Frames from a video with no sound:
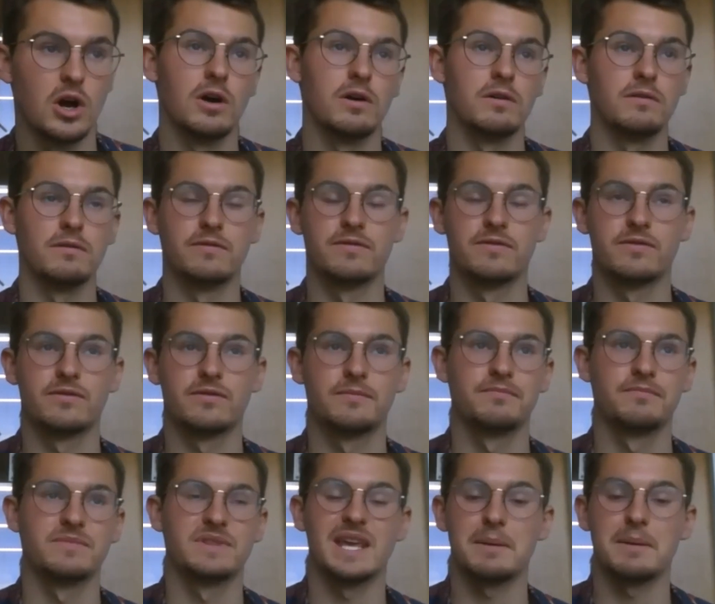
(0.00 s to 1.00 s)
of
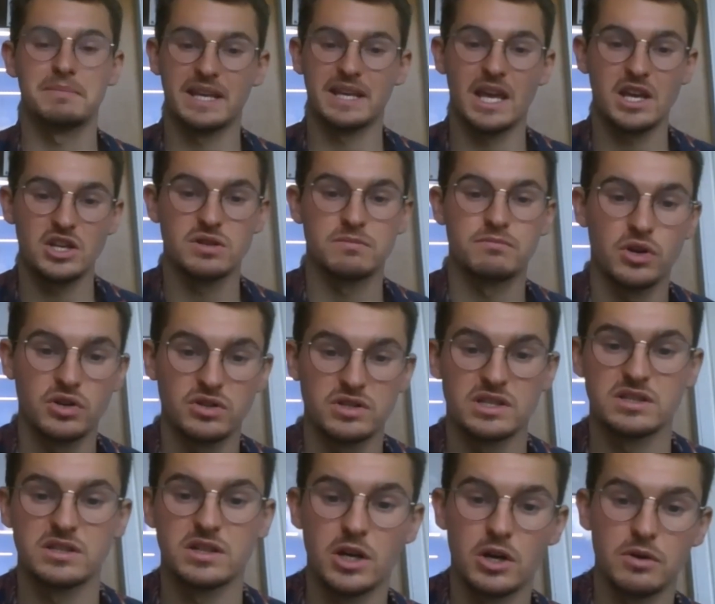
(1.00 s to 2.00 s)
the application
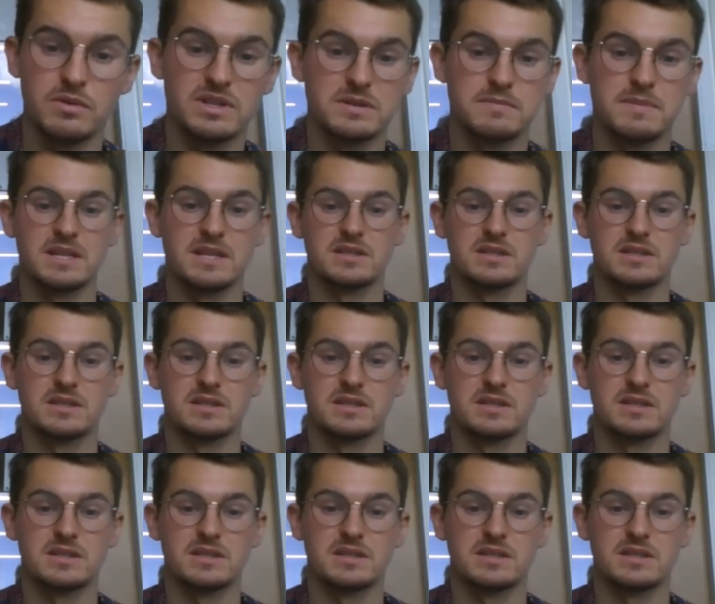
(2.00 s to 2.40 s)
process to go into